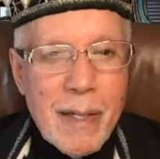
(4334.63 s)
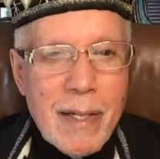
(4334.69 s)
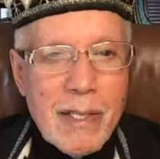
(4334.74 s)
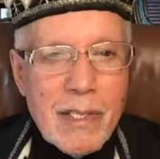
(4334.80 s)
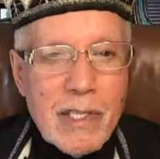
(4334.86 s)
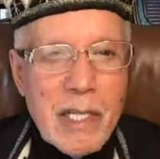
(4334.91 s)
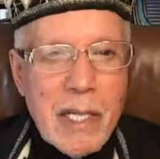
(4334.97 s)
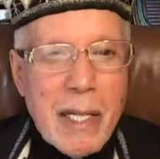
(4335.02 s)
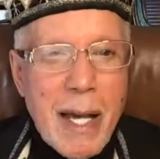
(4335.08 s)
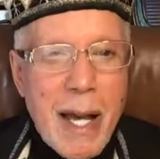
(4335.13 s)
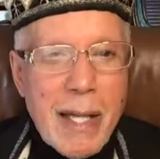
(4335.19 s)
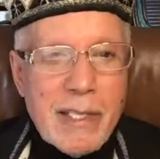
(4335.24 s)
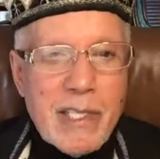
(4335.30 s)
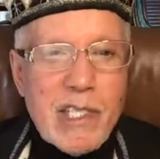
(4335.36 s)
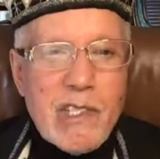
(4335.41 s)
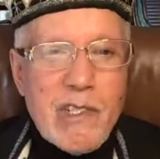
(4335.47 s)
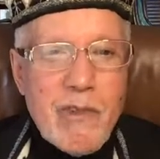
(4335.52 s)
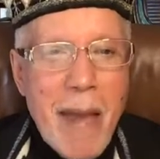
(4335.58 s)
she got
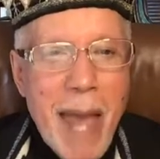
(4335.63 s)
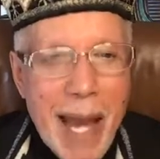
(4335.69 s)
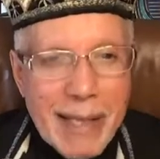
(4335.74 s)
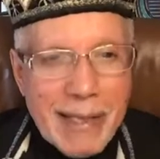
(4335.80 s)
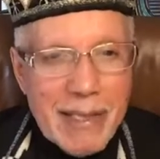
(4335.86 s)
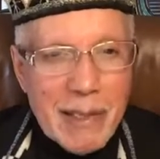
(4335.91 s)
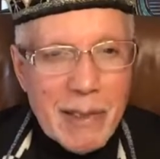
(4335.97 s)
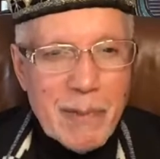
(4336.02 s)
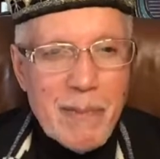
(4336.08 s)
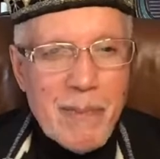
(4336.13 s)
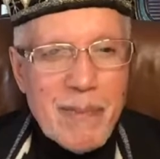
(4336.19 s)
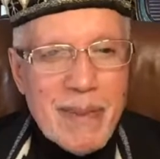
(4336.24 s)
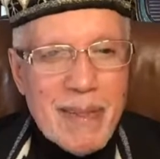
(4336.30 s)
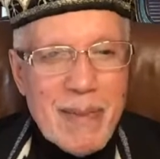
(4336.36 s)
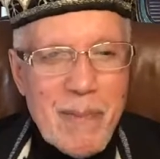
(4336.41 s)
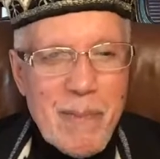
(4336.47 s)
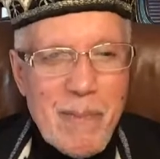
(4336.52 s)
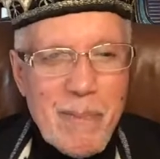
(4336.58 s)
distracted,
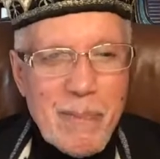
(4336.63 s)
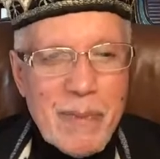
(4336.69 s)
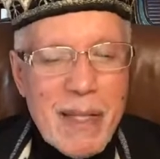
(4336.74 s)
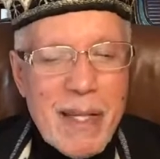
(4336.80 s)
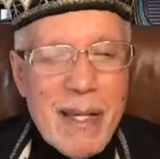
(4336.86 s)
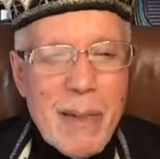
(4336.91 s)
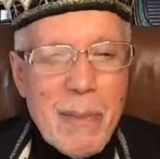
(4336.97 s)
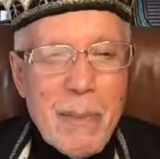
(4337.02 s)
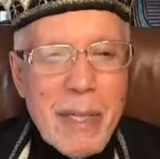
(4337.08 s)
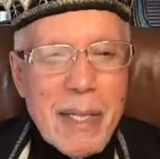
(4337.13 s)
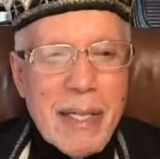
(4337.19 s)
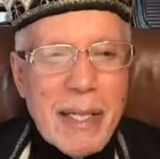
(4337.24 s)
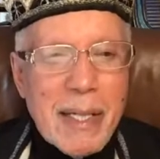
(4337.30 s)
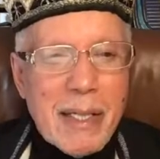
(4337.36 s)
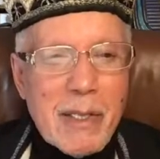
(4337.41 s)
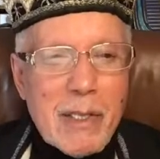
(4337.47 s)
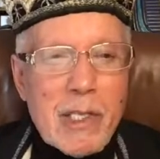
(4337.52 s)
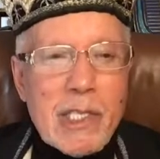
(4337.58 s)

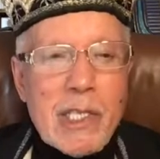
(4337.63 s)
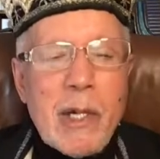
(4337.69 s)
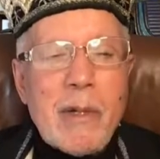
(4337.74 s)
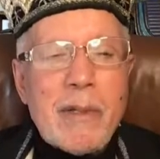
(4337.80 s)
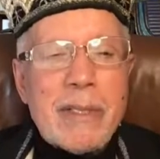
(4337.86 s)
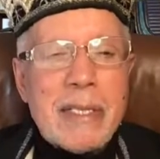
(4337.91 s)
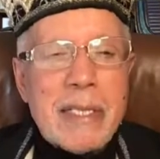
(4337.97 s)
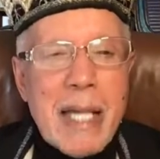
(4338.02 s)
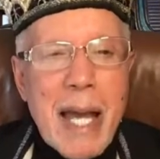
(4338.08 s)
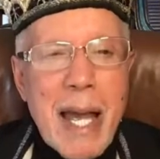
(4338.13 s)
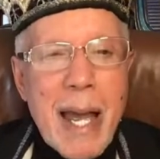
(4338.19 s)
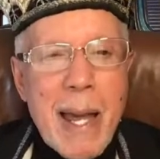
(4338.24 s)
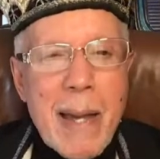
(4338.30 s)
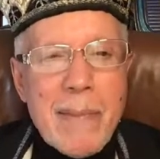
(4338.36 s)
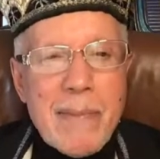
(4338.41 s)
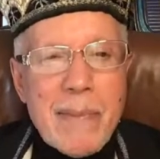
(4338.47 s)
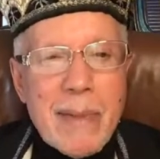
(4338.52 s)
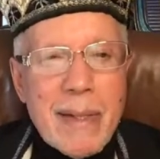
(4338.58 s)
meaning at a certain
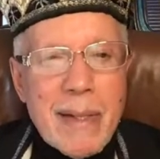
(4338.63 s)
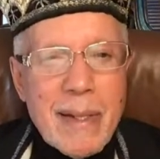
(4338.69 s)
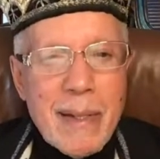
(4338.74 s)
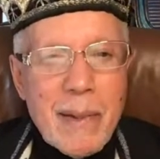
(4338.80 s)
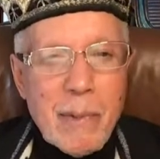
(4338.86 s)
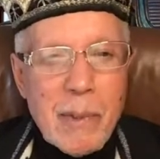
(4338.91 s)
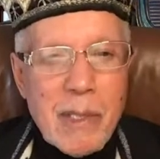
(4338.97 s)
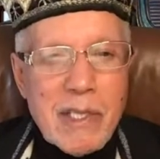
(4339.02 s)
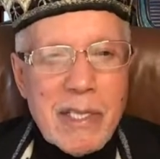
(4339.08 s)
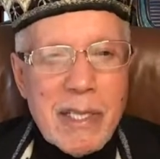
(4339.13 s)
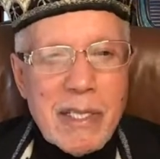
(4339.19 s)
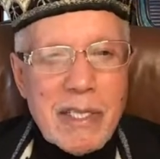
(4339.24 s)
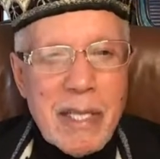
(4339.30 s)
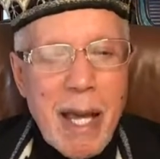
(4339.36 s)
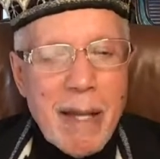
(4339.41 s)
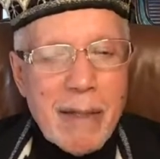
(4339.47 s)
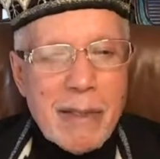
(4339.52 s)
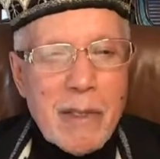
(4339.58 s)
time when she's
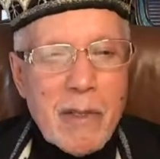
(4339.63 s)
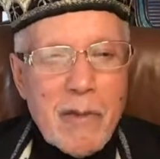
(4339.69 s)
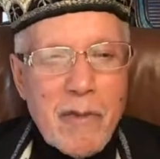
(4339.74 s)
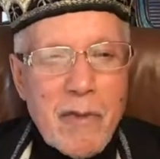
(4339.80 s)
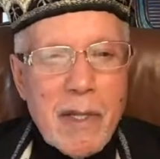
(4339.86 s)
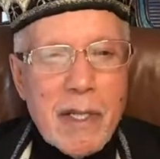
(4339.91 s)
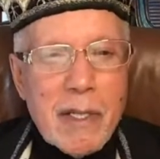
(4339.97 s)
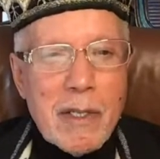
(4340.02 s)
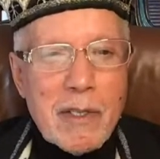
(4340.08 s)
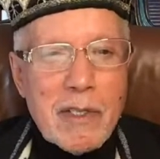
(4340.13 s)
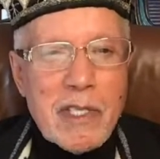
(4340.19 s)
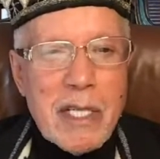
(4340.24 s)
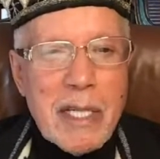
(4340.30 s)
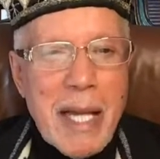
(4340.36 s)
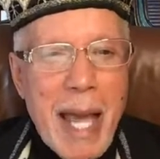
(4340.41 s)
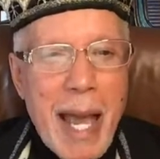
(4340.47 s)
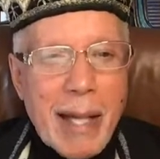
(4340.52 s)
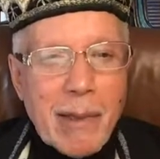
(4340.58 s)
out in the field,
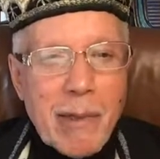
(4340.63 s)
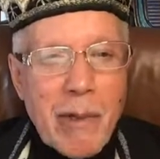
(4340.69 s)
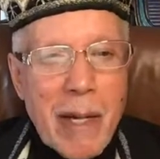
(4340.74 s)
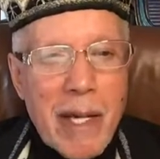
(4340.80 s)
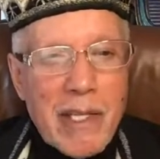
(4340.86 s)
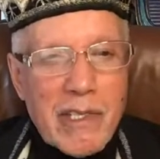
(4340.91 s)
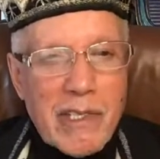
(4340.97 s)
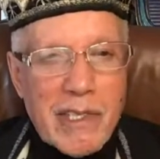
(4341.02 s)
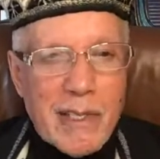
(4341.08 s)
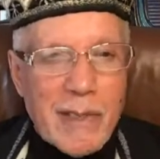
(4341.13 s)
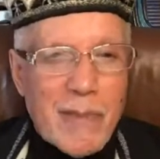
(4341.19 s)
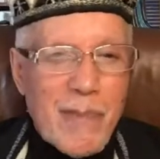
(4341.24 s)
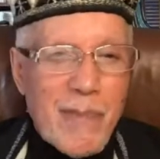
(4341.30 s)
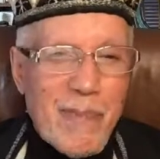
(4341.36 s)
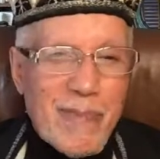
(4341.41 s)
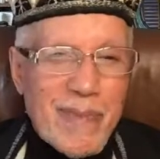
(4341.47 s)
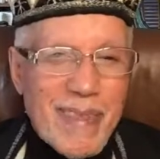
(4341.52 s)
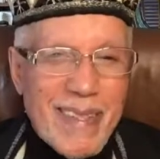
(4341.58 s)
she'd act crazy.
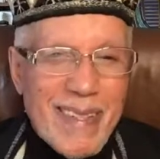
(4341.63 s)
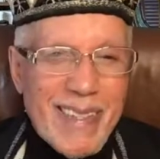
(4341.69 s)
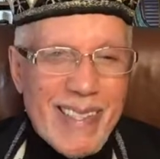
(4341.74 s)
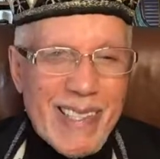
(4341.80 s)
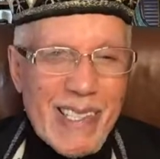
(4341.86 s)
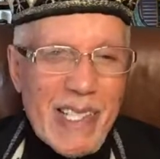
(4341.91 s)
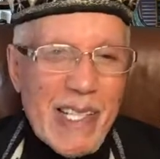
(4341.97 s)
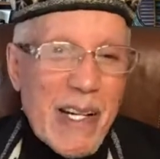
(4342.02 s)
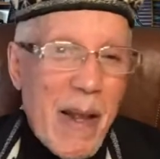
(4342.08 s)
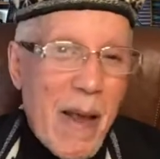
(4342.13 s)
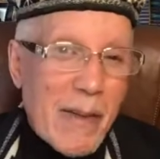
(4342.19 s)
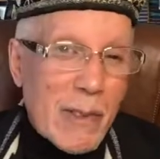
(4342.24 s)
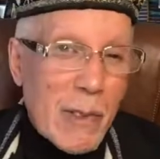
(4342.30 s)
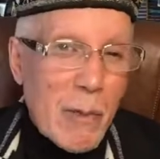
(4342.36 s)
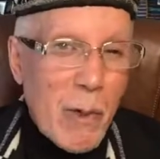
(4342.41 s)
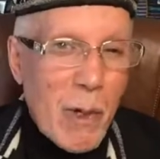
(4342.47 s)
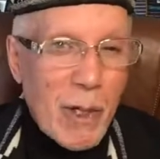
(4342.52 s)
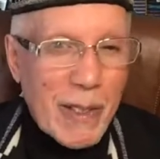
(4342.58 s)
She didn't have
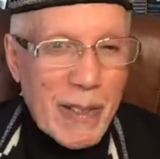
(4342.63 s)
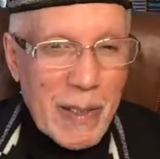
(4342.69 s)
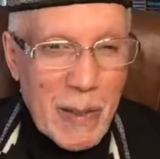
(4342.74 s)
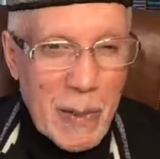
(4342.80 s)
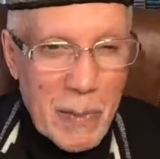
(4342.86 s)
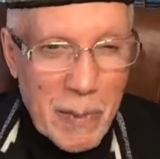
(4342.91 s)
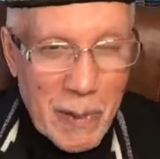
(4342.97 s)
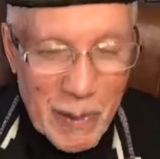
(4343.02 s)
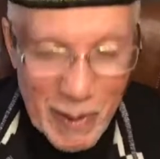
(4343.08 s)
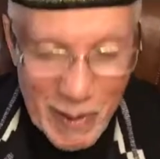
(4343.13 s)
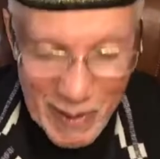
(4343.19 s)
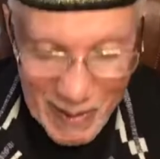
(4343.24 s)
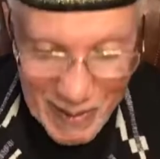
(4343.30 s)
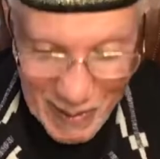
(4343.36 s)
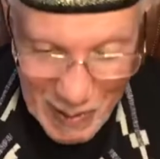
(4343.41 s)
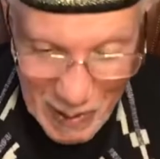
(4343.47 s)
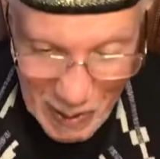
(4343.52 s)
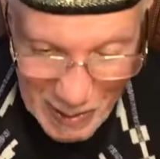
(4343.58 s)
to work anymore.
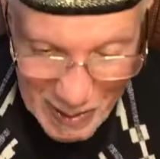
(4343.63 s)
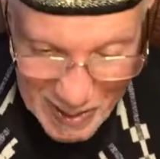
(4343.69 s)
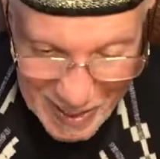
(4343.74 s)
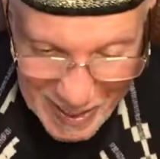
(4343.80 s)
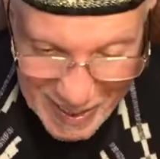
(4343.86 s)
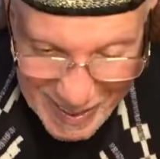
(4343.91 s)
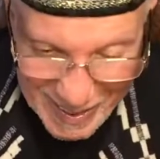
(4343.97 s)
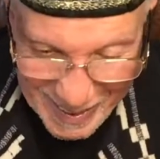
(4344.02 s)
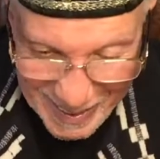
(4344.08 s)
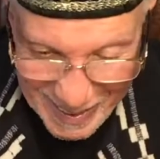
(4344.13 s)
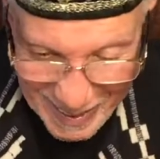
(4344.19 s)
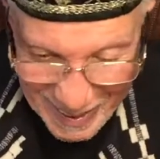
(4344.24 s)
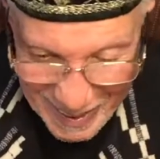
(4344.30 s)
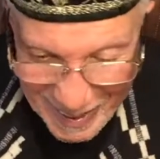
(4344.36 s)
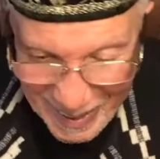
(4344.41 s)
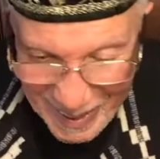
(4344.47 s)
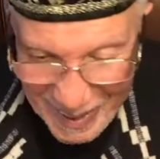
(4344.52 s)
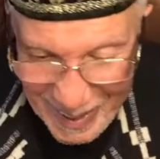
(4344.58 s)
You understand?
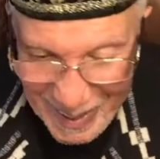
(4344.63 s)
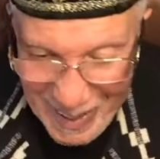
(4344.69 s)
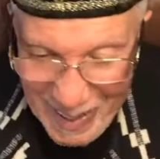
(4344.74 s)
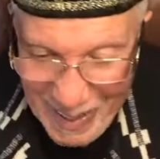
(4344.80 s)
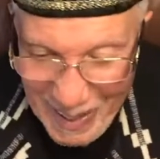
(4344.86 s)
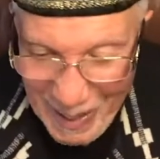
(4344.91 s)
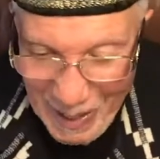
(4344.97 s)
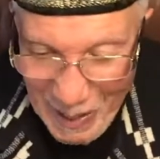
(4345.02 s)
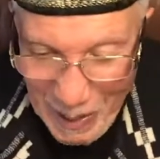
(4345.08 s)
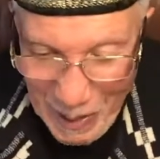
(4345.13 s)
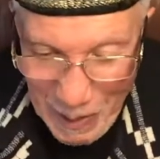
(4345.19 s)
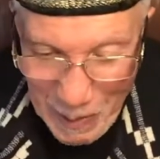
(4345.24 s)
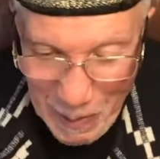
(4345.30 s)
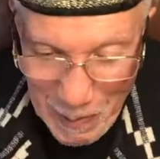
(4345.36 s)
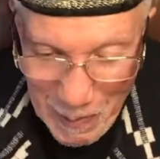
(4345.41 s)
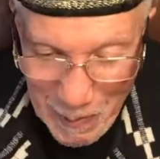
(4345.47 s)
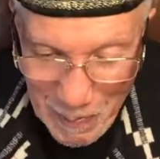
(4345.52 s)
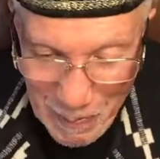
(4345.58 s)

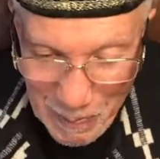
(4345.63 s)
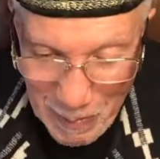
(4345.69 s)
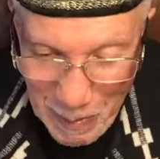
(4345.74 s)
Or